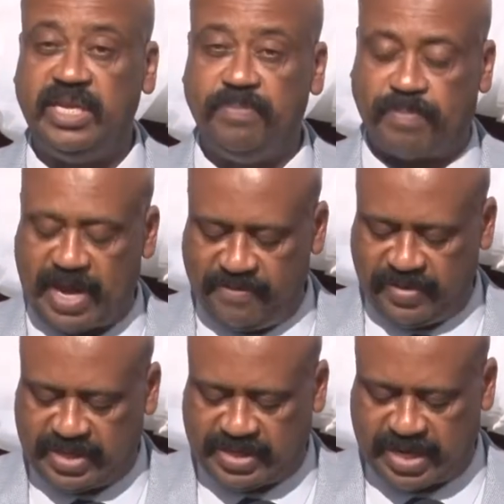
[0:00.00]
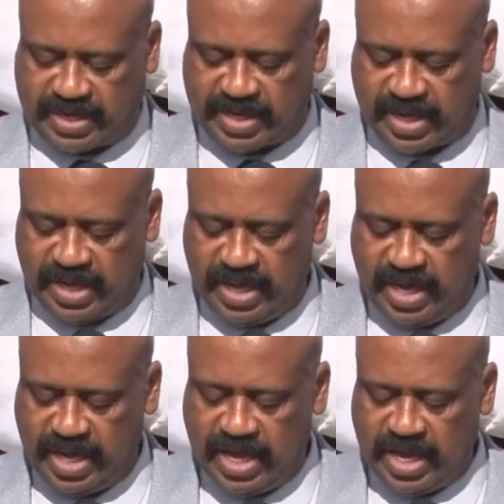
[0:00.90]
in private sector,
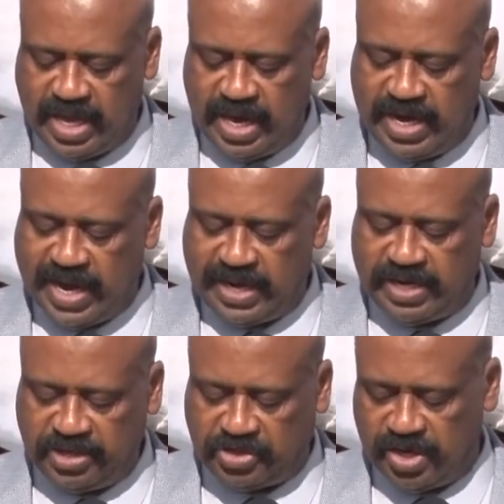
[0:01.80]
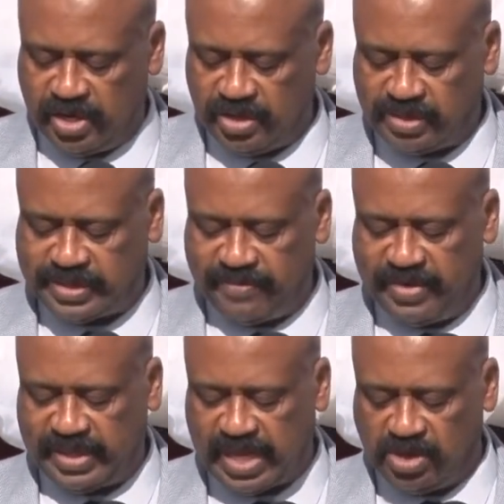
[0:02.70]
an additional
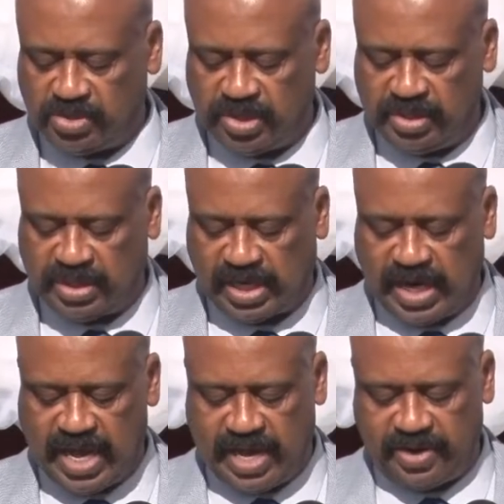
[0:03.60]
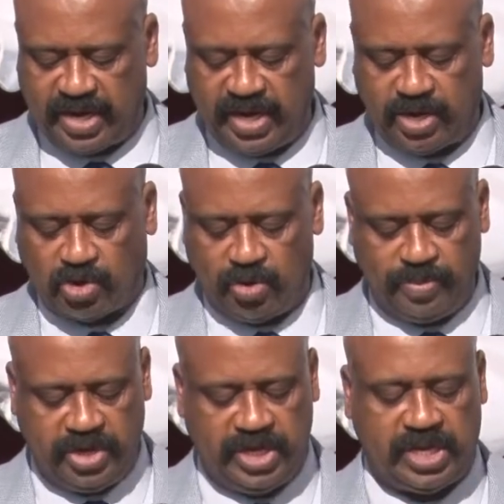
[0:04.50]
7,300
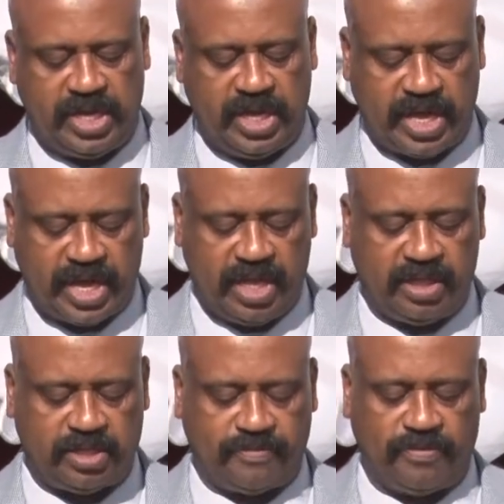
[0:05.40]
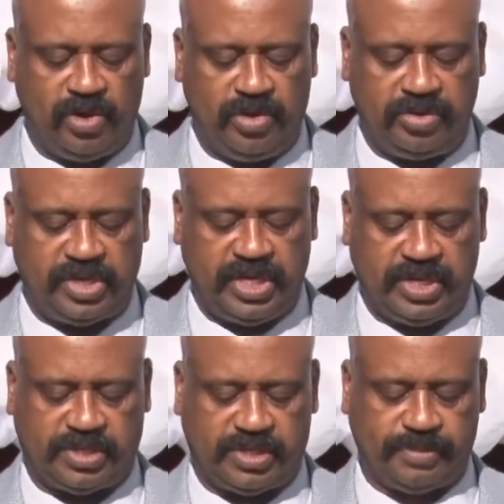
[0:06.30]
community health
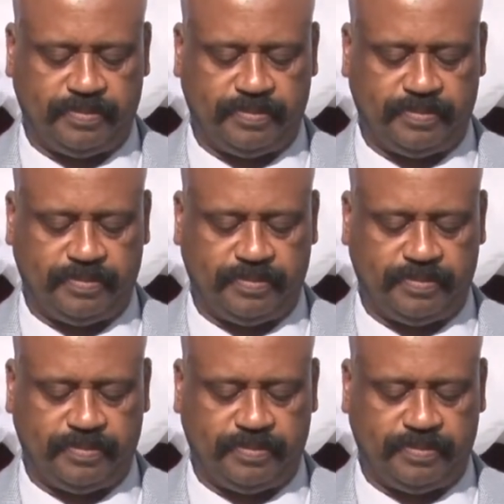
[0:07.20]
volunteers.